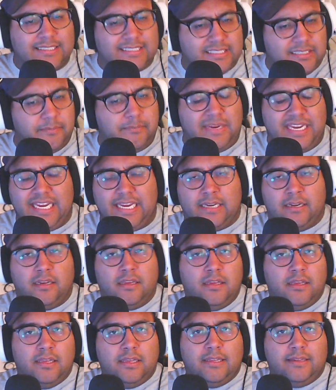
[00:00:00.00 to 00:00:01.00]
demean
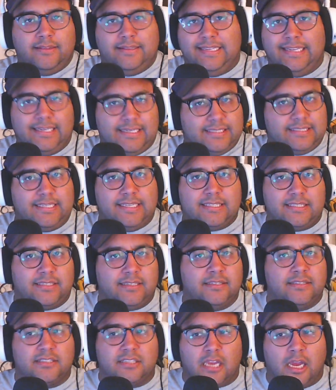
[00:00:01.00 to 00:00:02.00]
the
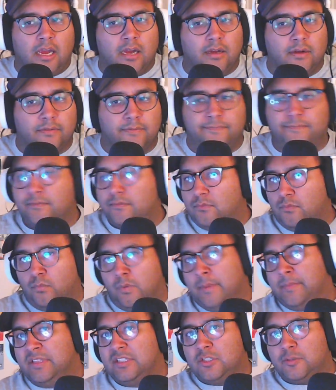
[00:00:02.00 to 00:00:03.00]
existence of
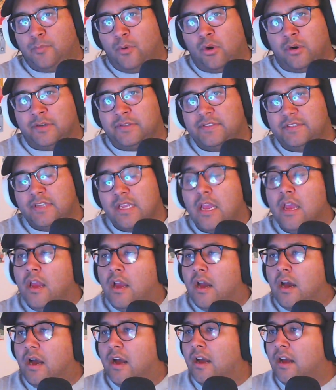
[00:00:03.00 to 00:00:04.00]
women's sports.
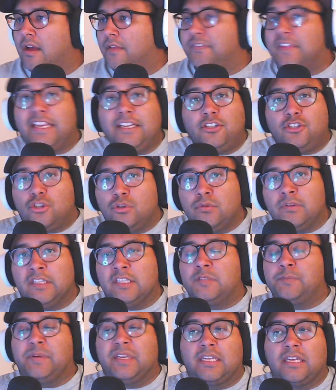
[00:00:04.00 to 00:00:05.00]
They do this
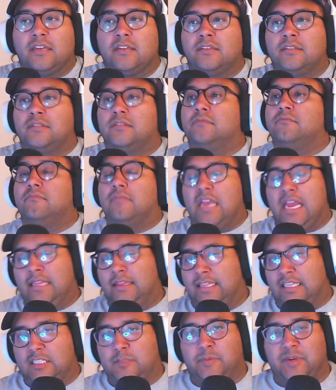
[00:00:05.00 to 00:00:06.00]
because, and
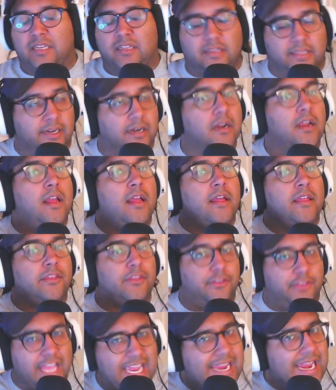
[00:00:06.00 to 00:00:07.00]
let's be clear,
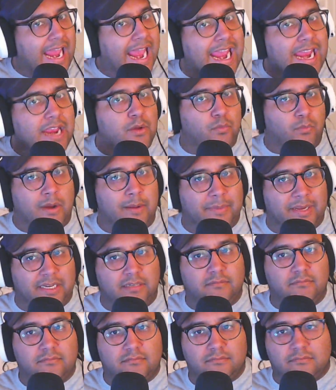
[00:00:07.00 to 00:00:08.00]
they hate women.
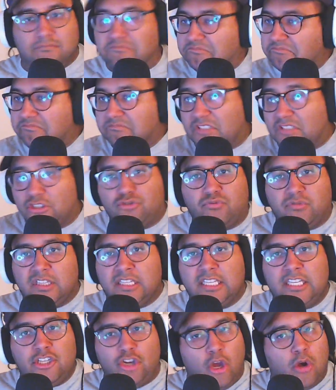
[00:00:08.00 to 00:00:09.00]
There's
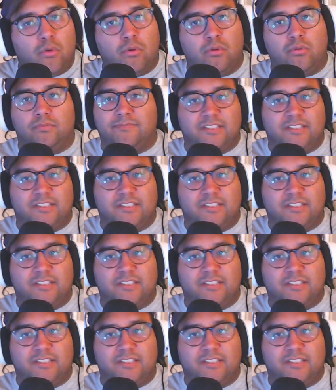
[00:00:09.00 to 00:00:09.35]
really no